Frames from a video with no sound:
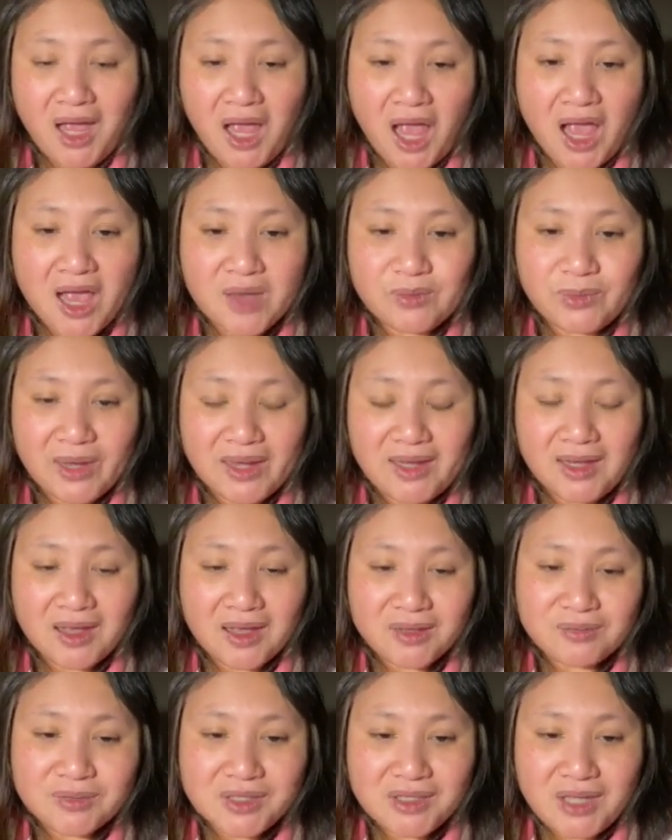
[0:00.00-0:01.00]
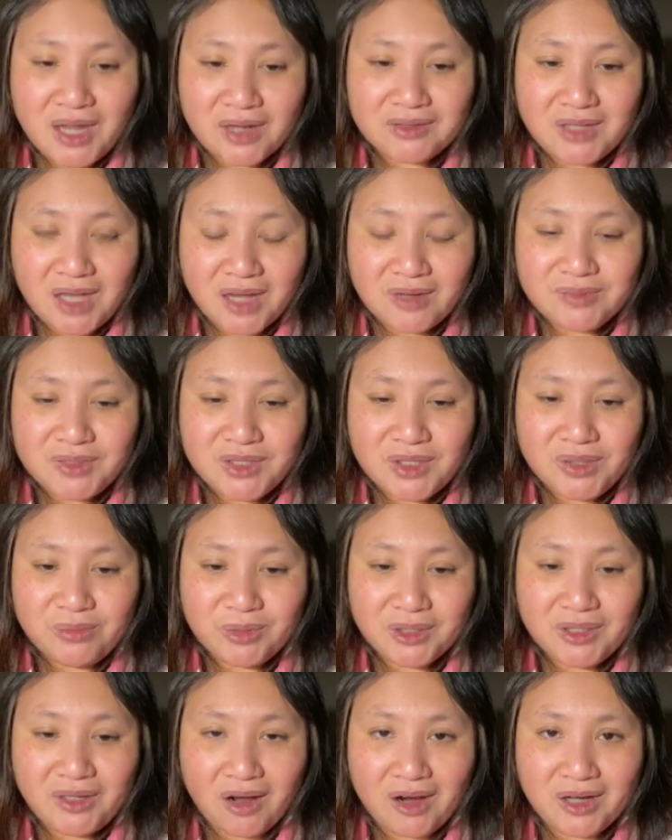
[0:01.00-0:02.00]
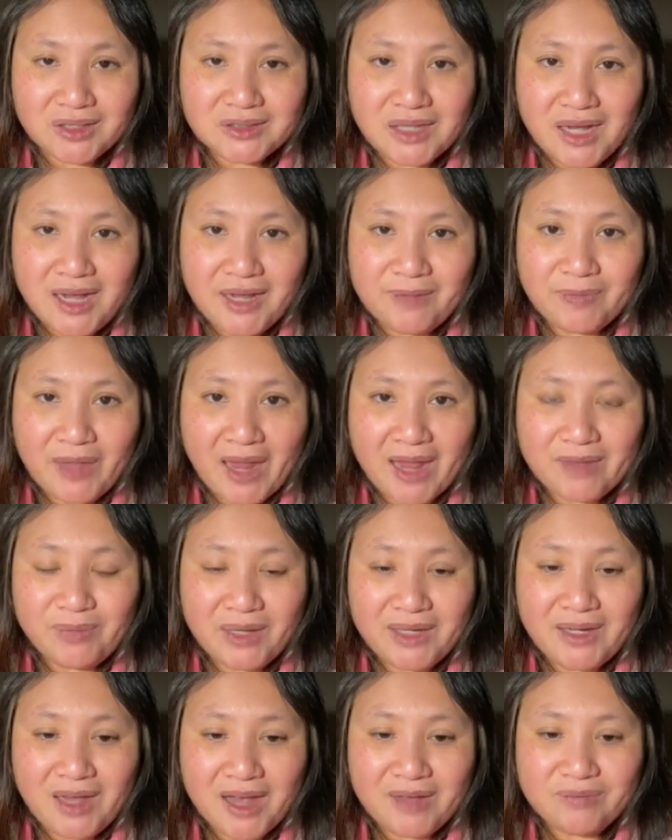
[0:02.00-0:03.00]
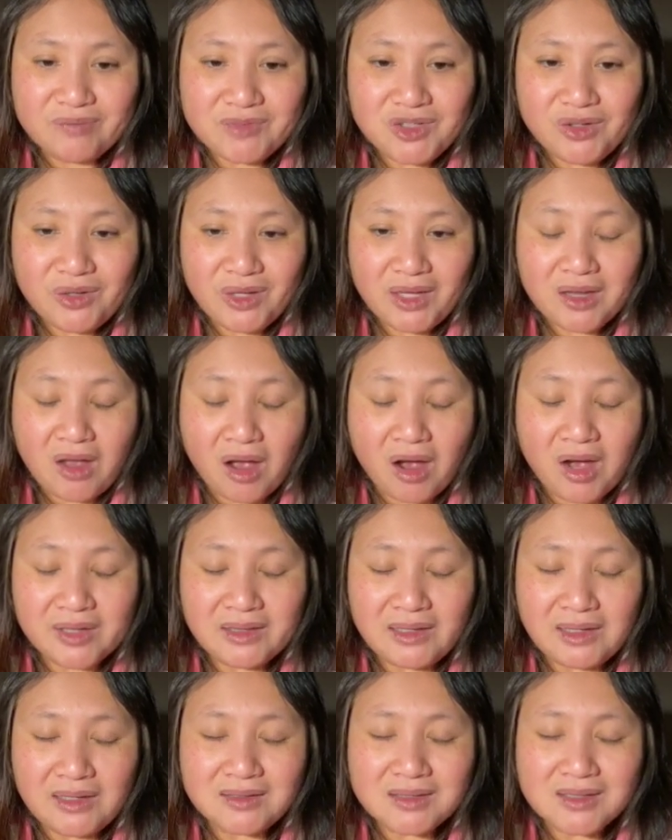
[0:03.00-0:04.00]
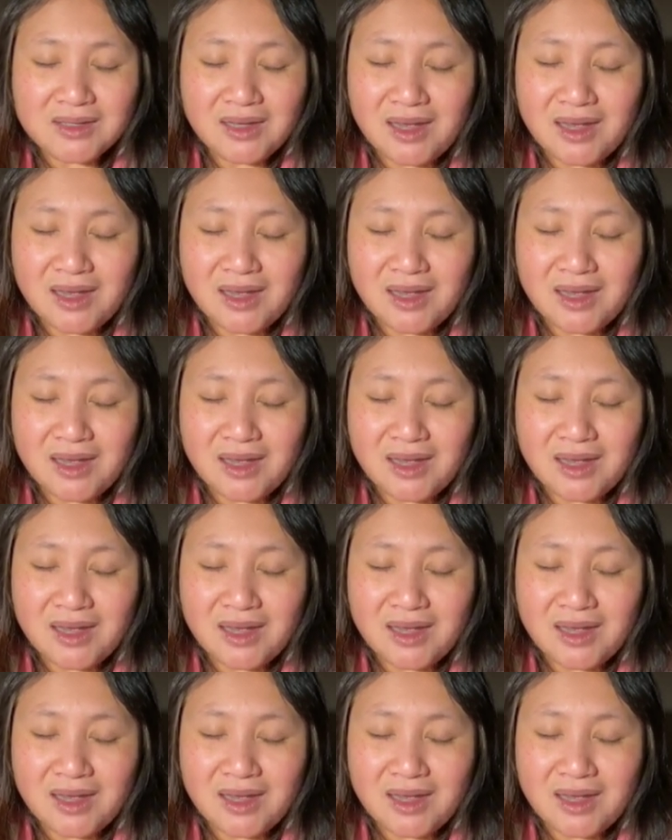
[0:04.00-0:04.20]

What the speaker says: When it comes down to parlons, I've been doing all these